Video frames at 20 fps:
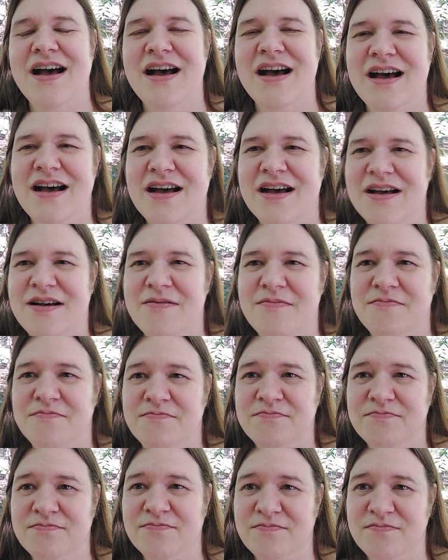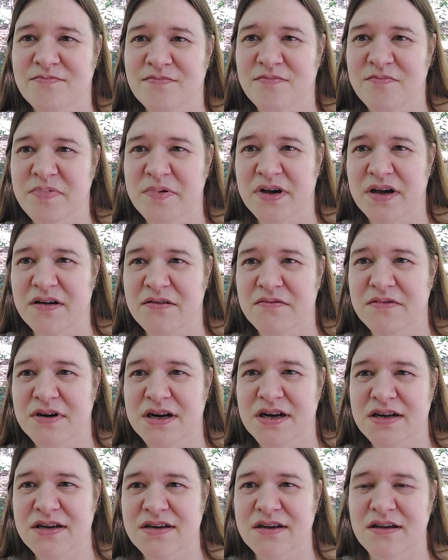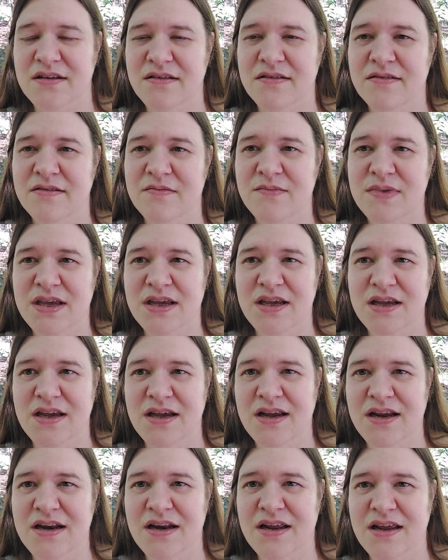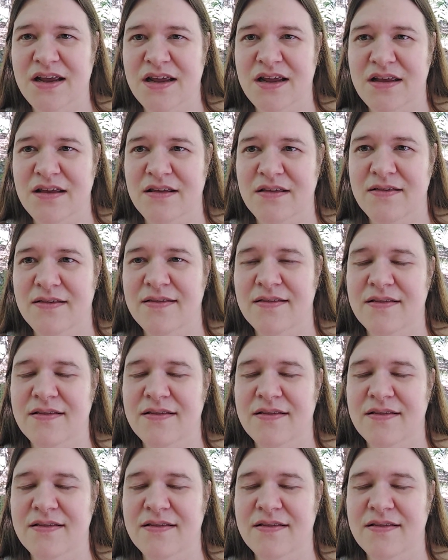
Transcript: But what it does mean is